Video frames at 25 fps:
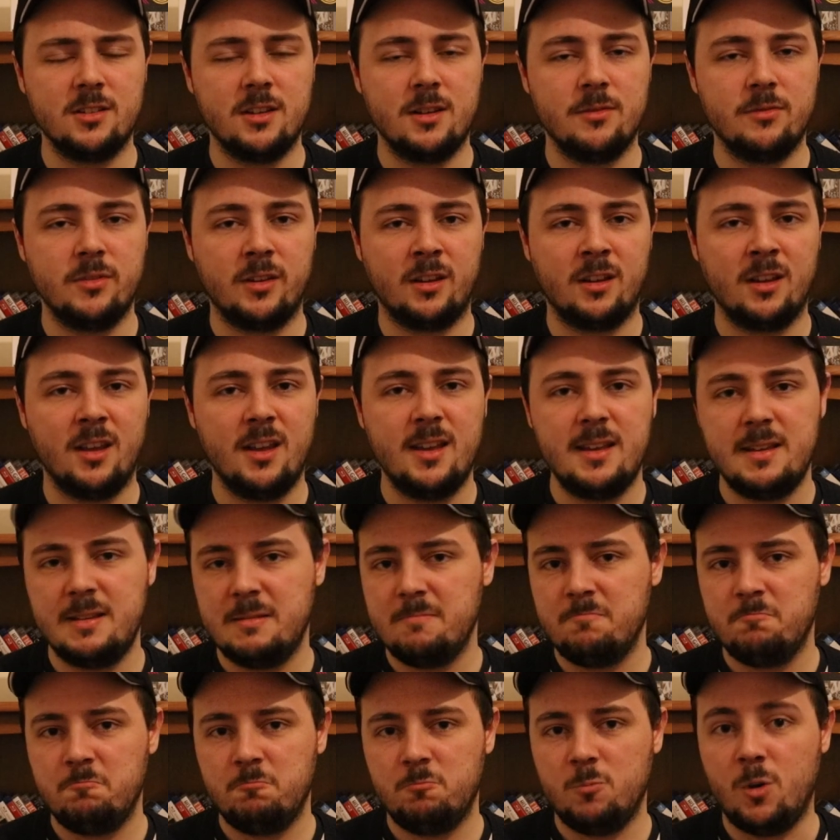And I think,
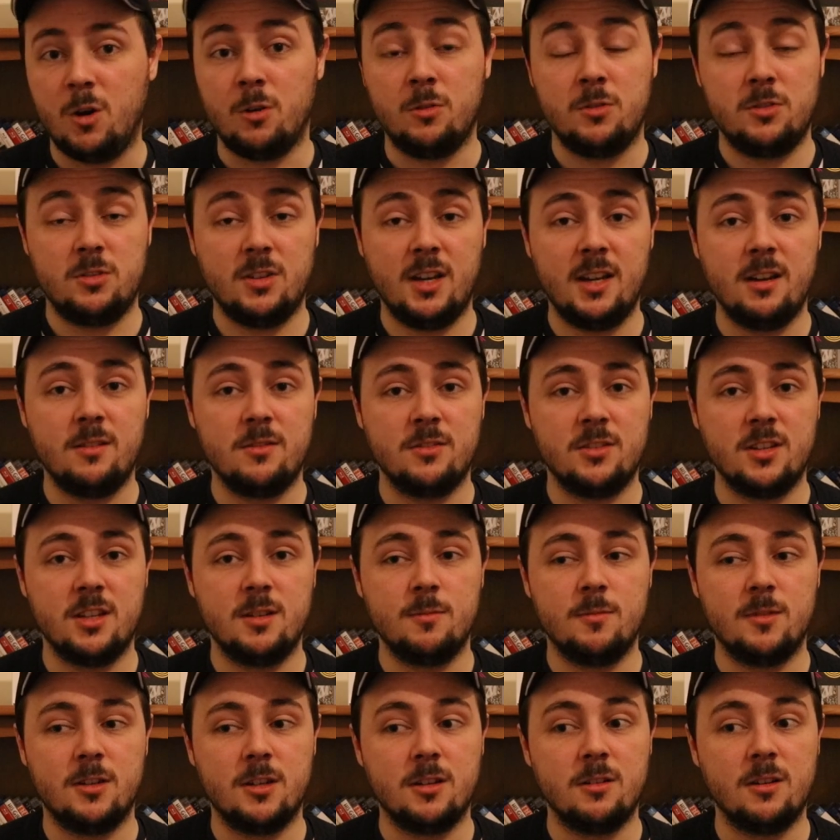well, silent
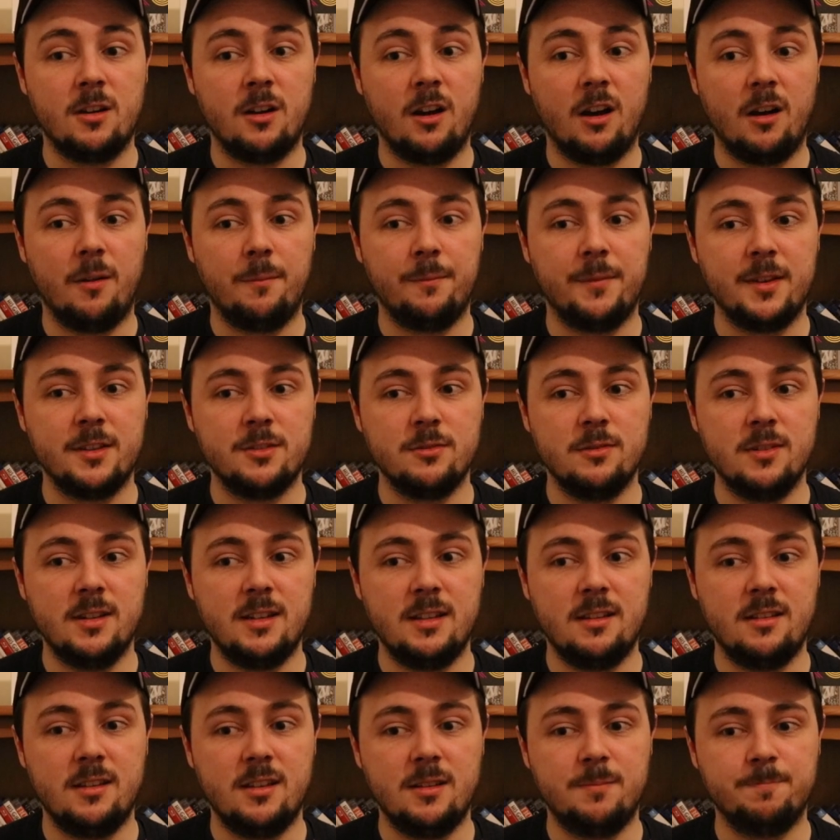cinema is
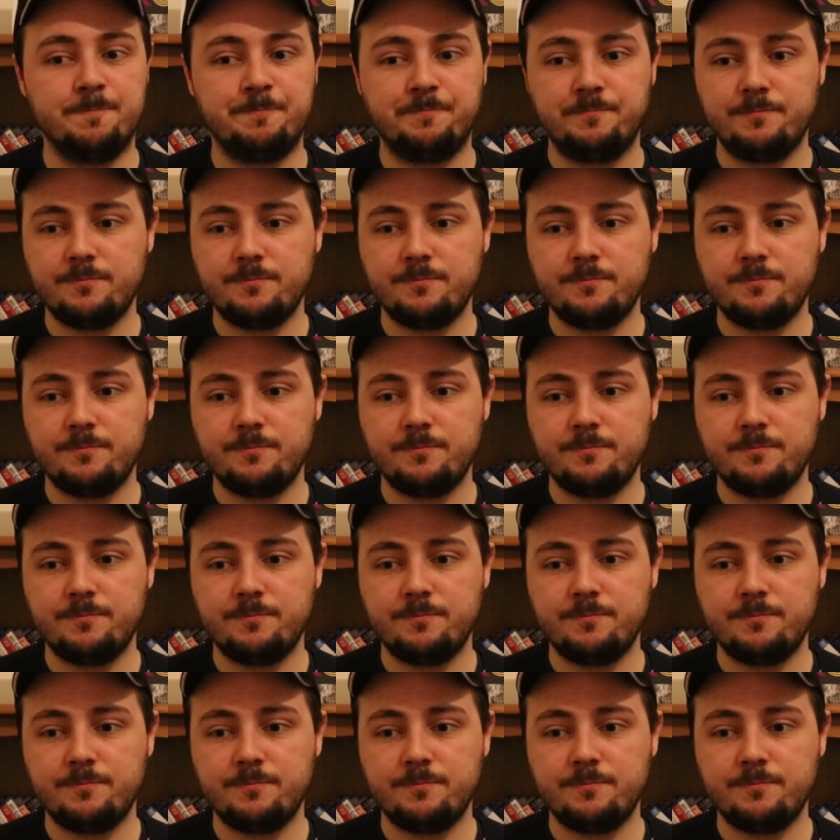really the